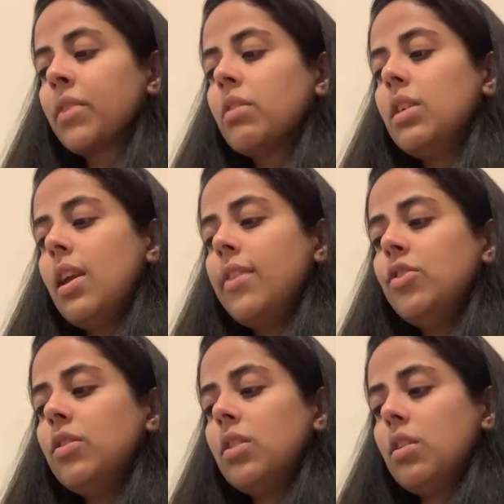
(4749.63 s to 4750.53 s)
The
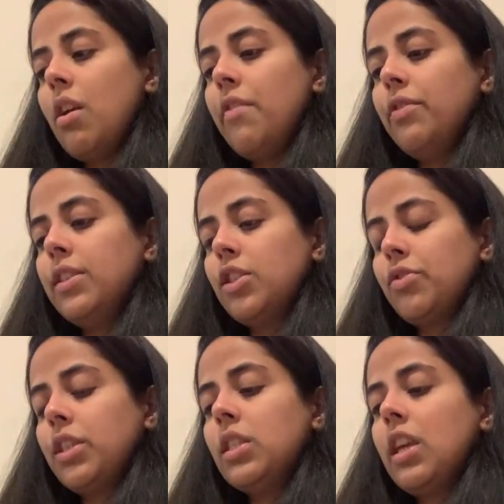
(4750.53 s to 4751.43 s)
agency carefully
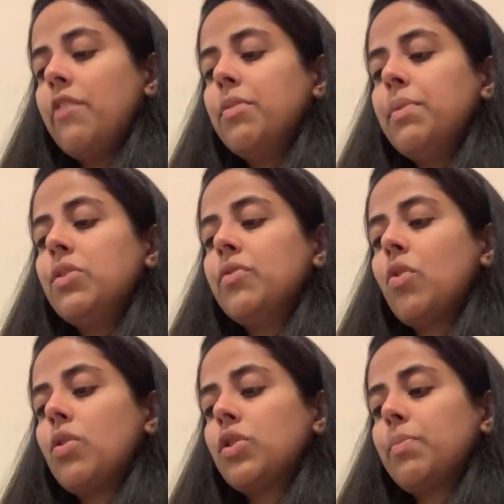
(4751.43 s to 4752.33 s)
screened every piece of
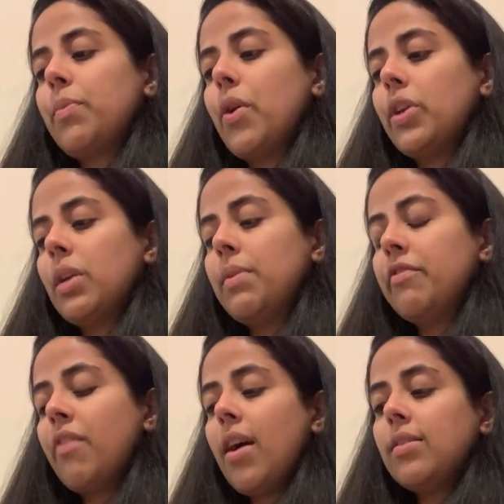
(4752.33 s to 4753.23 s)
gossip about him
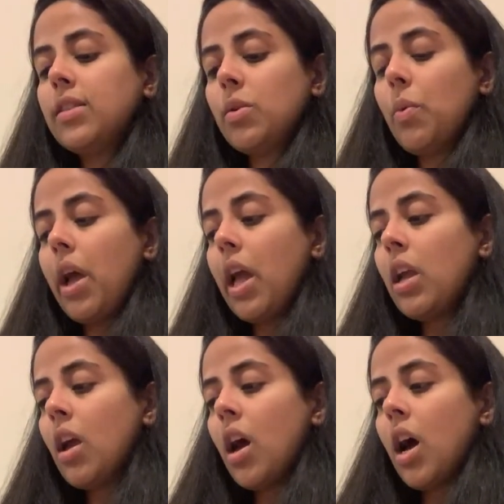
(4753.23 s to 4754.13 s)
and filed it away.